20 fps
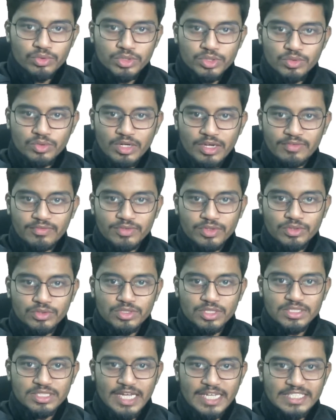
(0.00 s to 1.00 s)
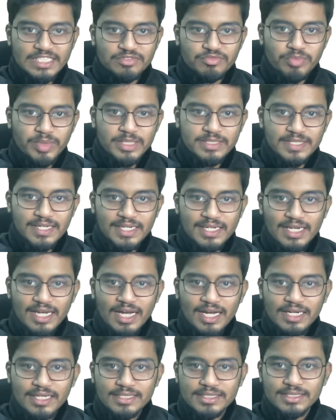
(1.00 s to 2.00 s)
You have used this achievements and
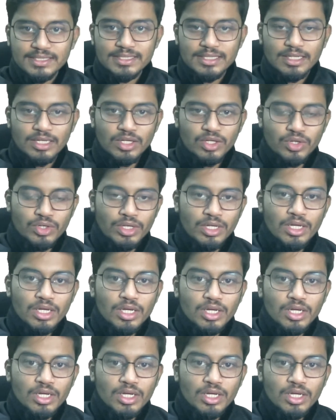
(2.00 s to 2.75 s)
tasks. Good.